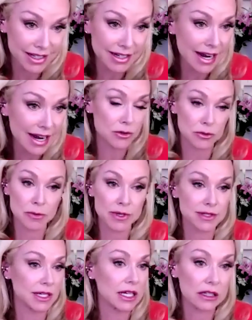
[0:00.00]
and I was
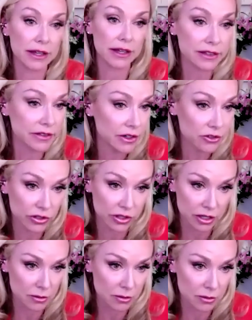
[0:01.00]
busy collecting their
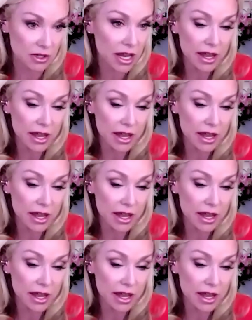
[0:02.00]
tips.